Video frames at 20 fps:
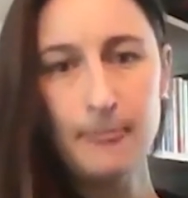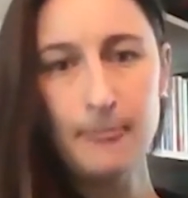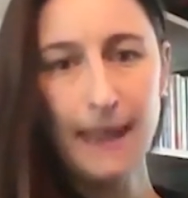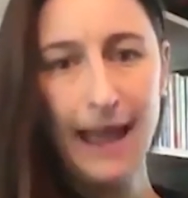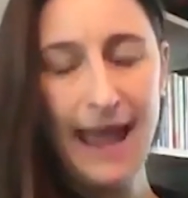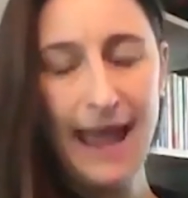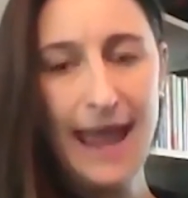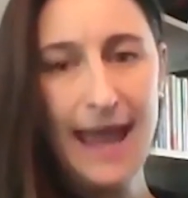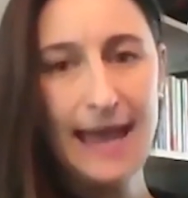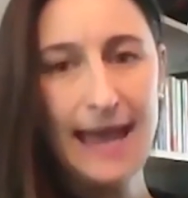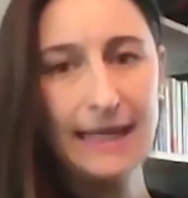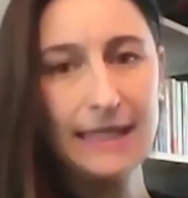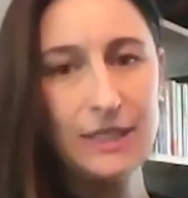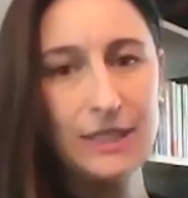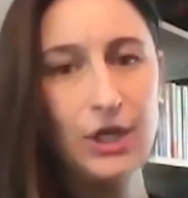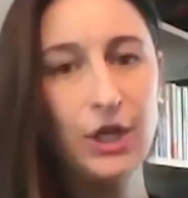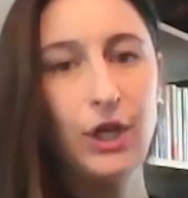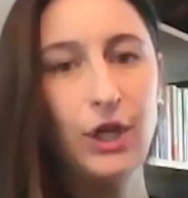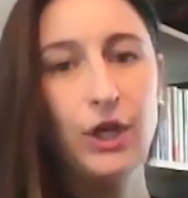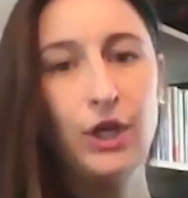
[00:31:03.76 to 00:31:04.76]

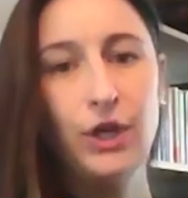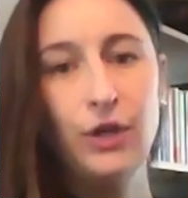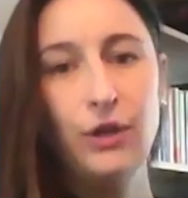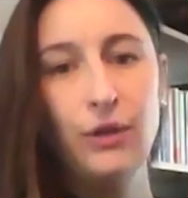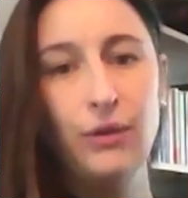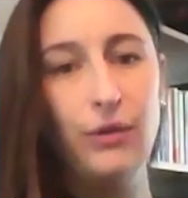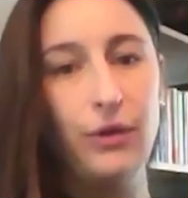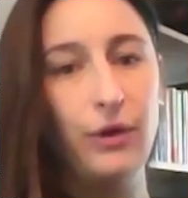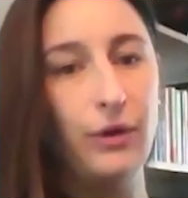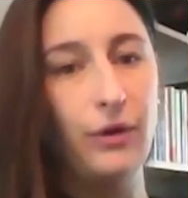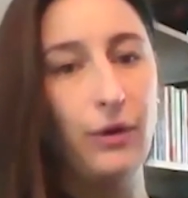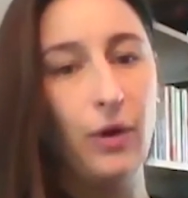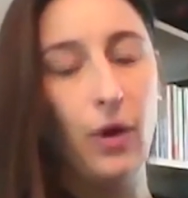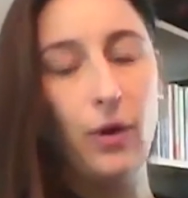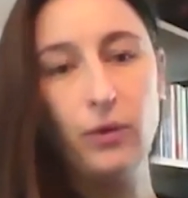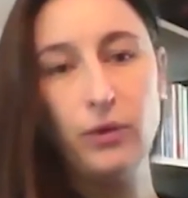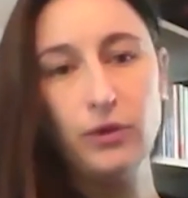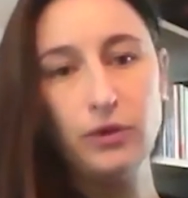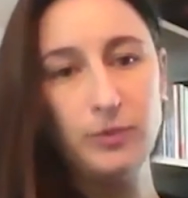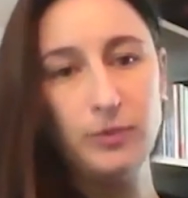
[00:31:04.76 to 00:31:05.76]
and the
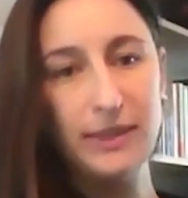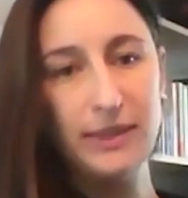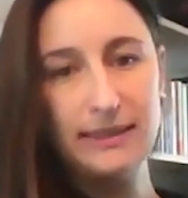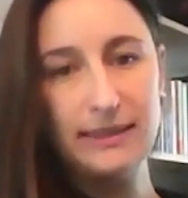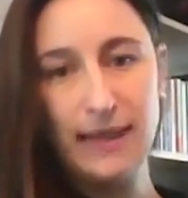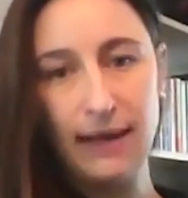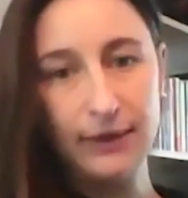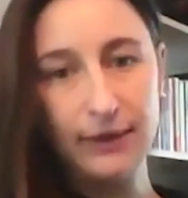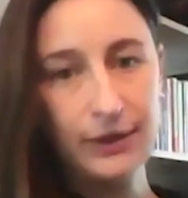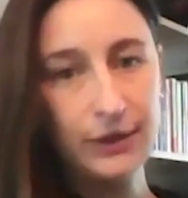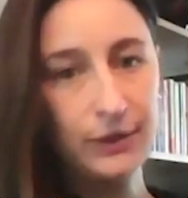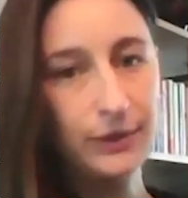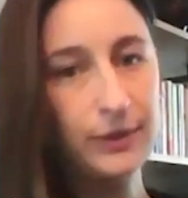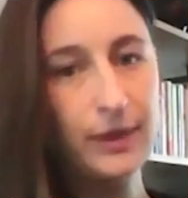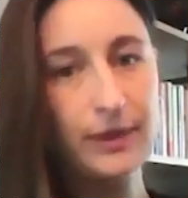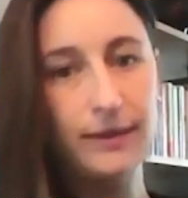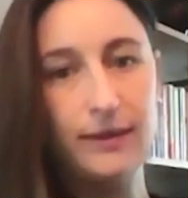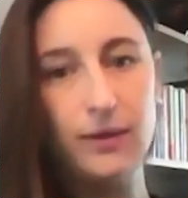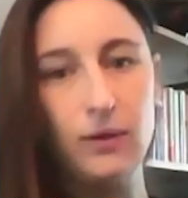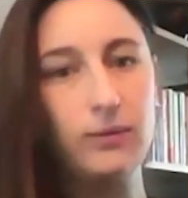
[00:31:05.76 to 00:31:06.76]
owner's been telling you
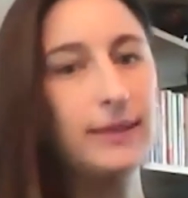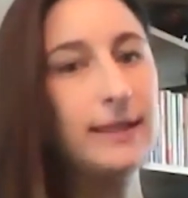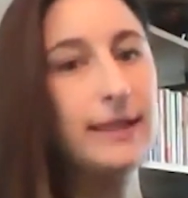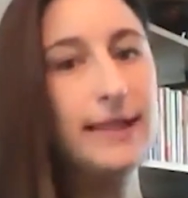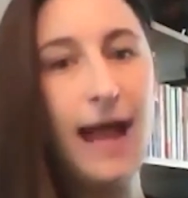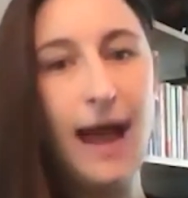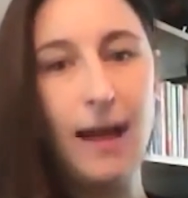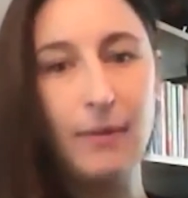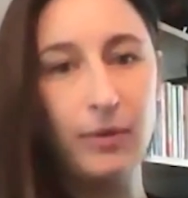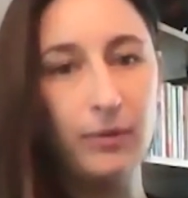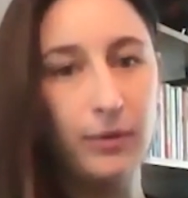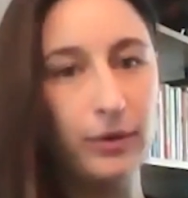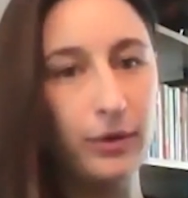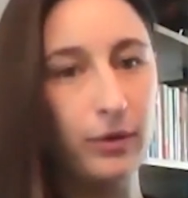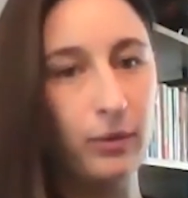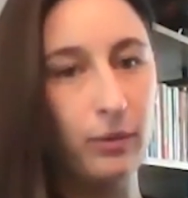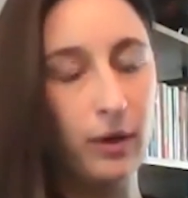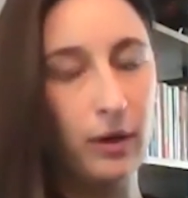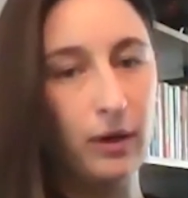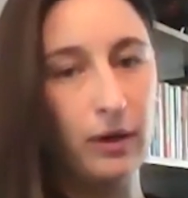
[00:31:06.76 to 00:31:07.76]
that they're really happy with
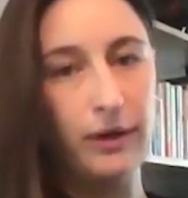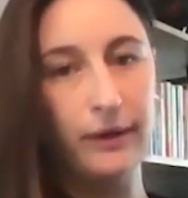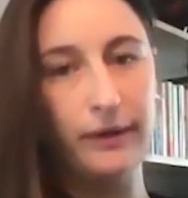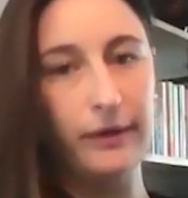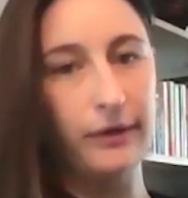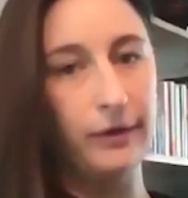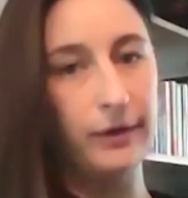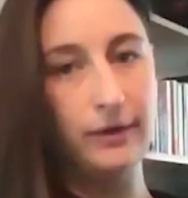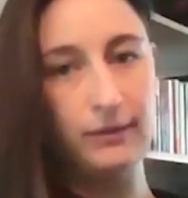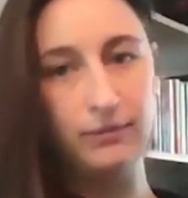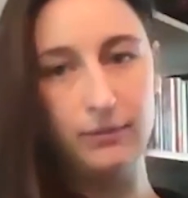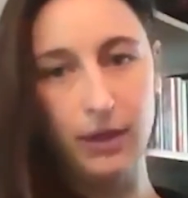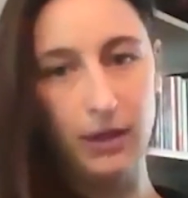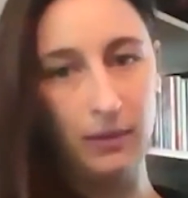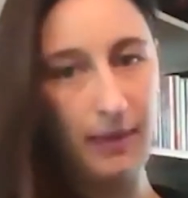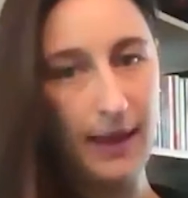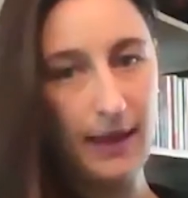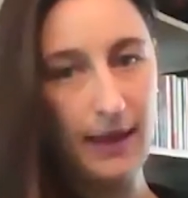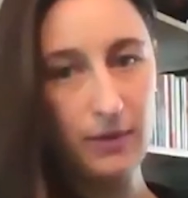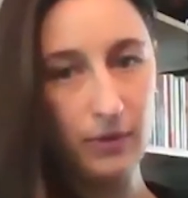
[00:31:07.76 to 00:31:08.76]
your work and they're
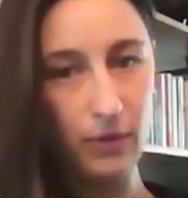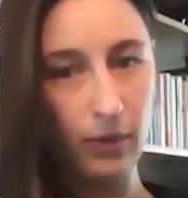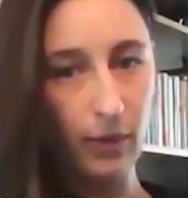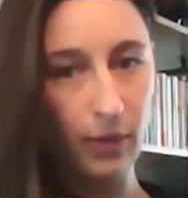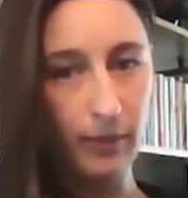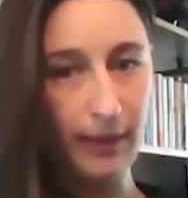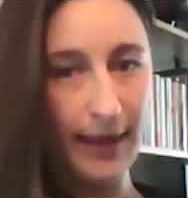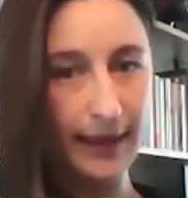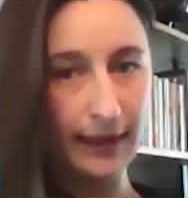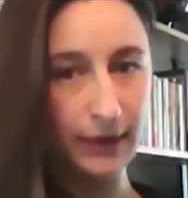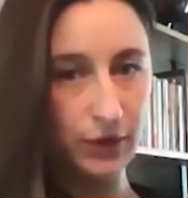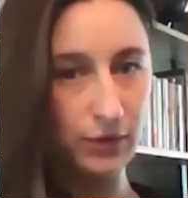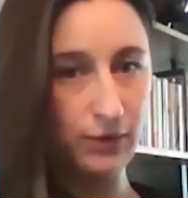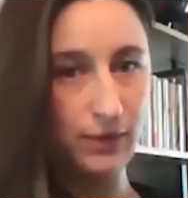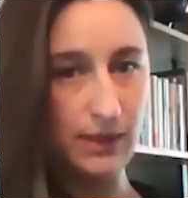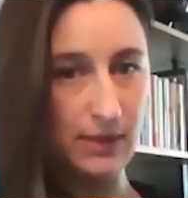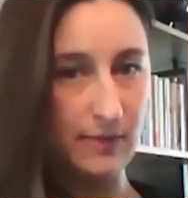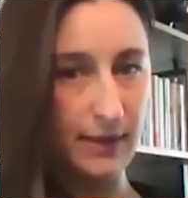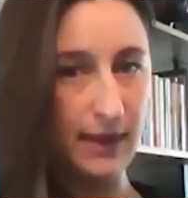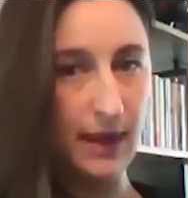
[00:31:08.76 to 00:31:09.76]
going to pay you the holdback as
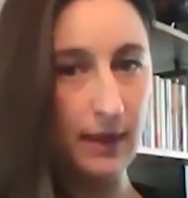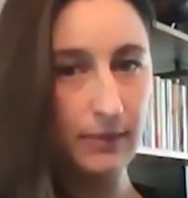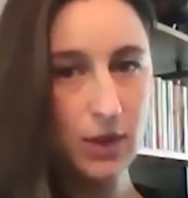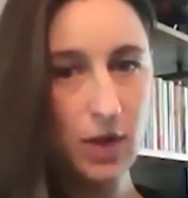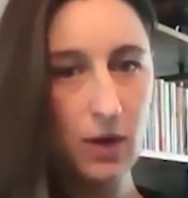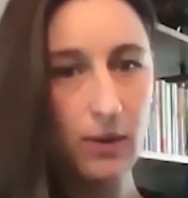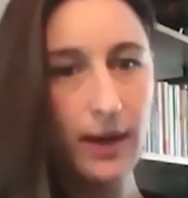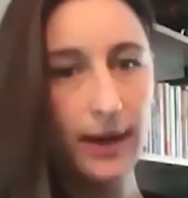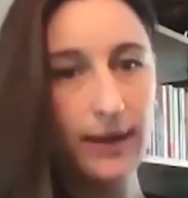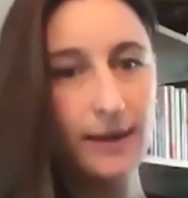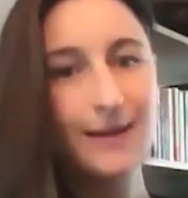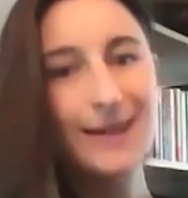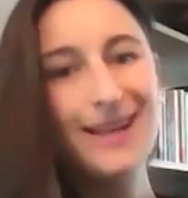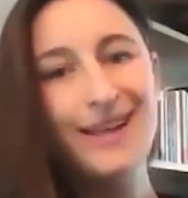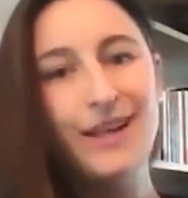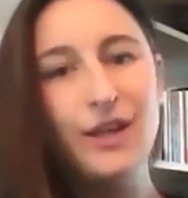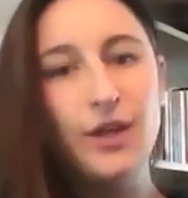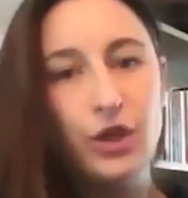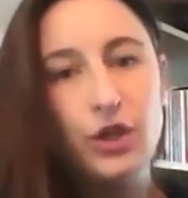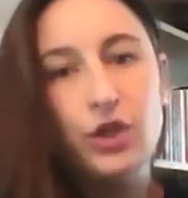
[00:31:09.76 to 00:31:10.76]
soon as it becomes owing,
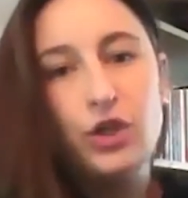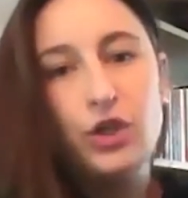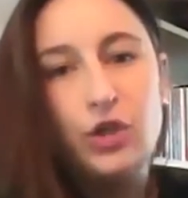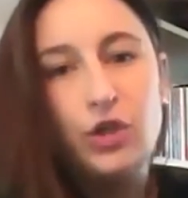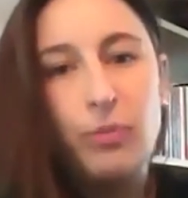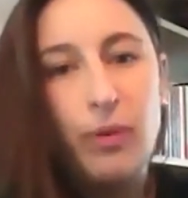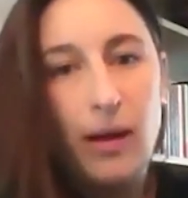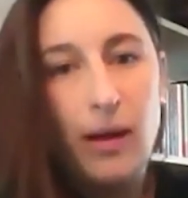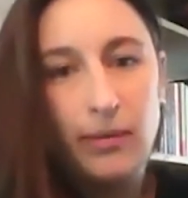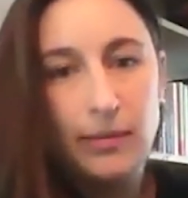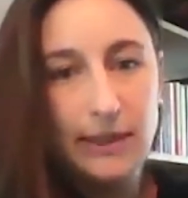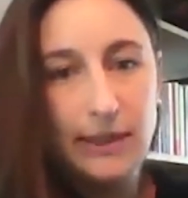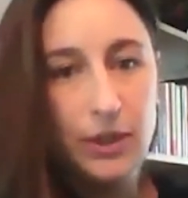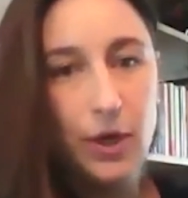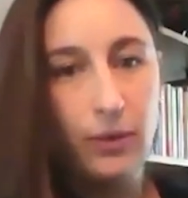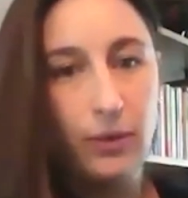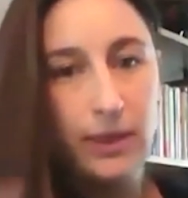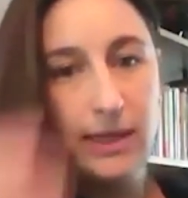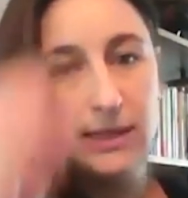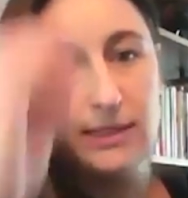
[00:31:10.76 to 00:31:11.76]
you probably
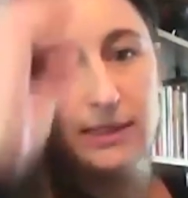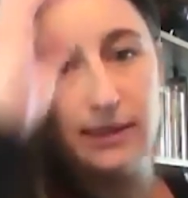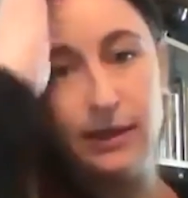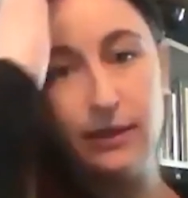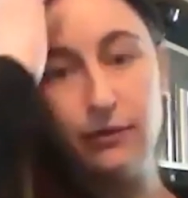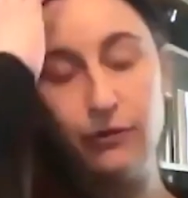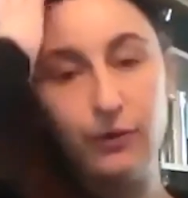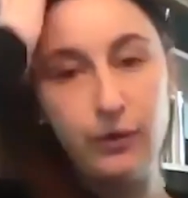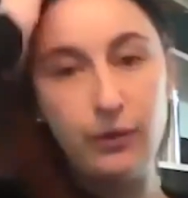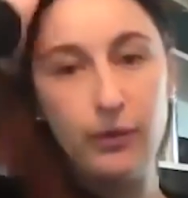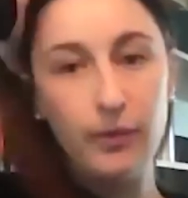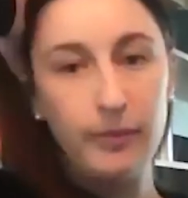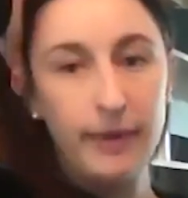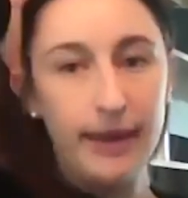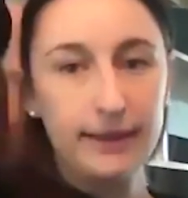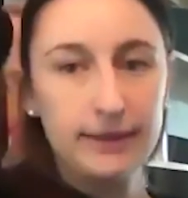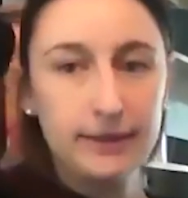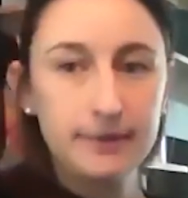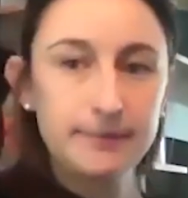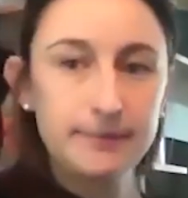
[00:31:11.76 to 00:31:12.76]
don't need to lien for the
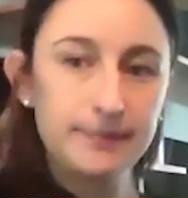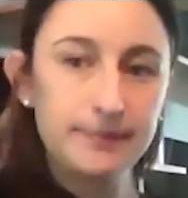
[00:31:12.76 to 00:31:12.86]
holdback.